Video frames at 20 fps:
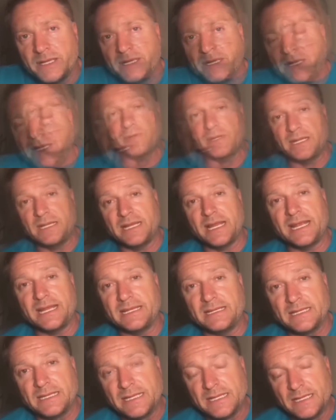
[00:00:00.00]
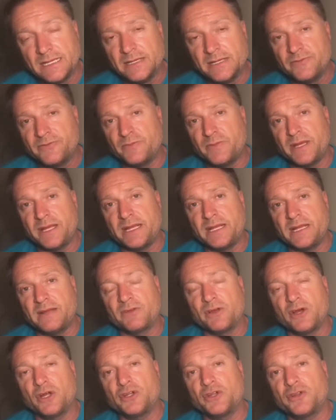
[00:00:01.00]
It's pretty late for me,
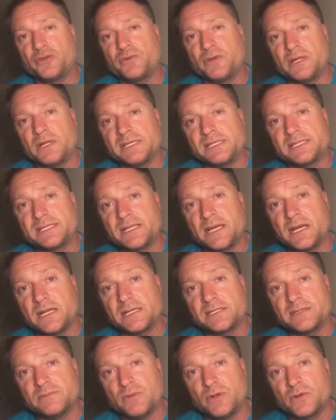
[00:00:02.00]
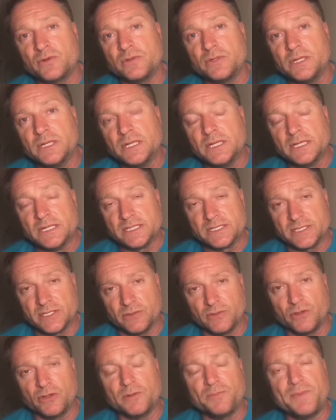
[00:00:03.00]
I've got another early start tomorrow.
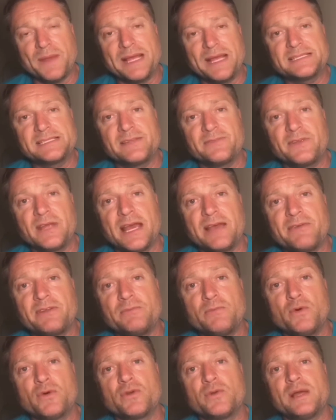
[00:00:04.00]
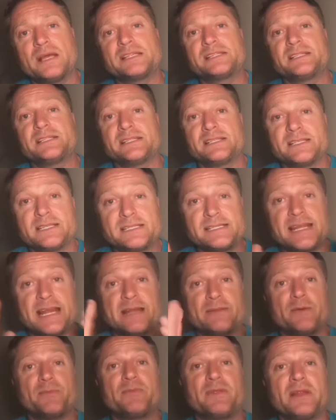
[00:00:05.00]
So all the best. If you have any more questions,
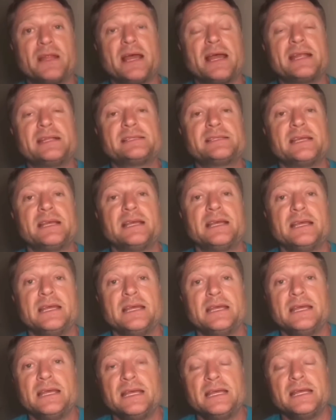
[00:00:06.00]
send them up the line to